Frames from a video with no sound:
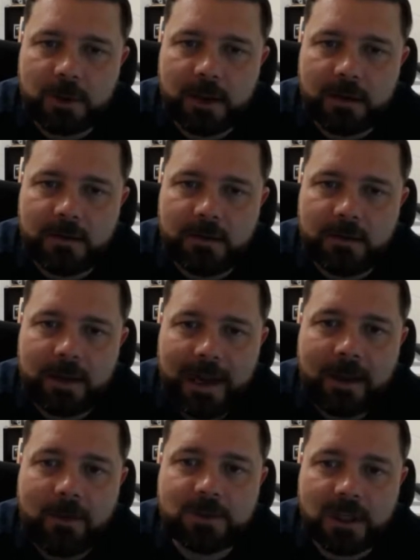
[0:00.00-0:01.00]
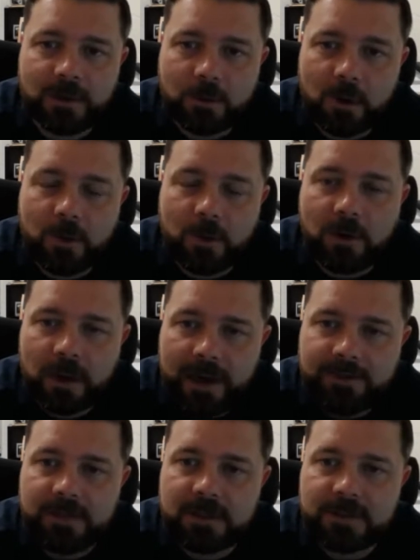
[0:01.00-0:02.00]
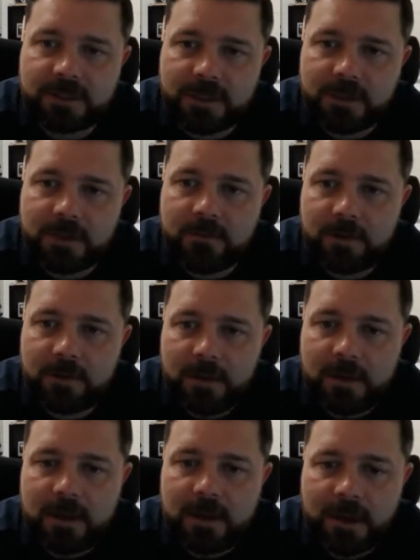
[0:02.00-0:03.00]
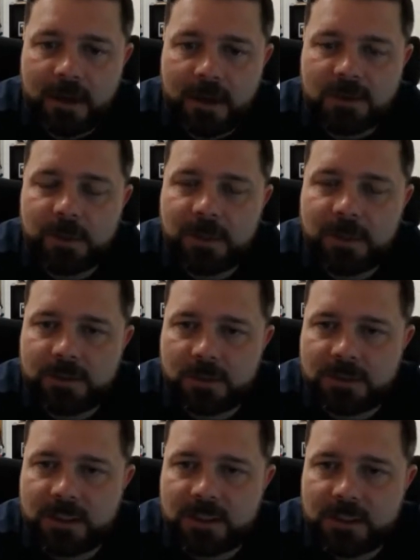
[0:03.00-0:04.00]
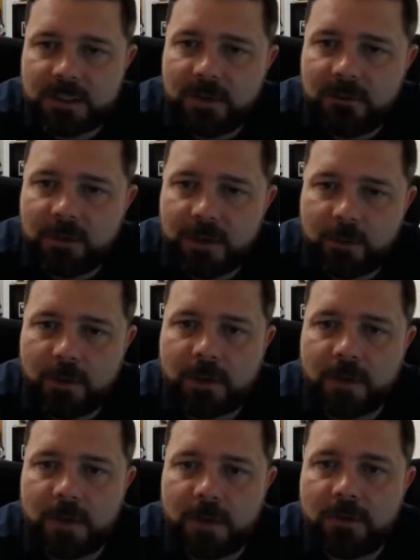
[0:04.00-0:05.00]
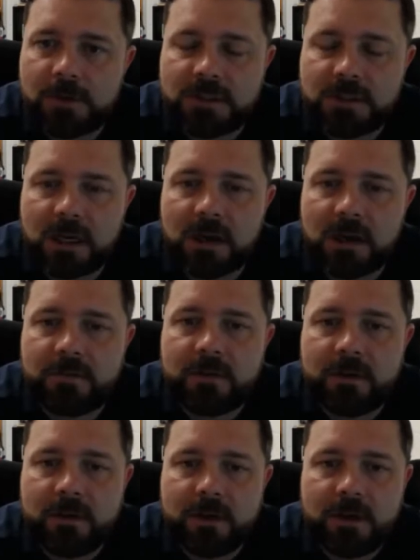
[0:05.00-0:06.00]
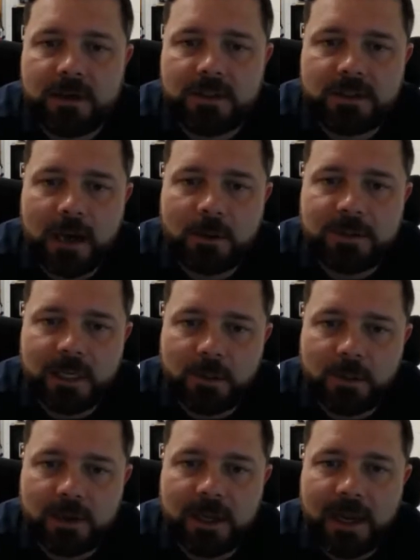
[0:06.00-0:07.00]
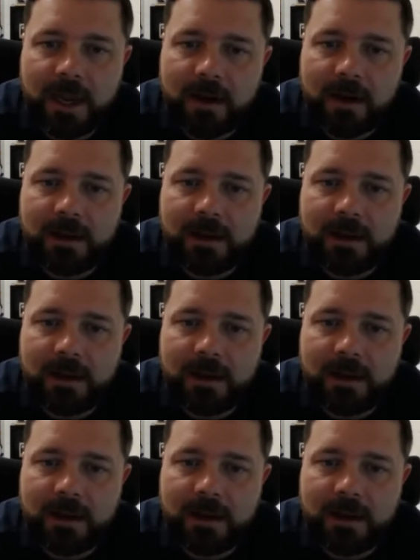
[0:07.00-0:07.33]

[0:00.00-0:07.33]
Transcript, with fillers: But I was on the road a lot this year, uh, just because our season got flipped with the COVID stuff, and so I was able to get out.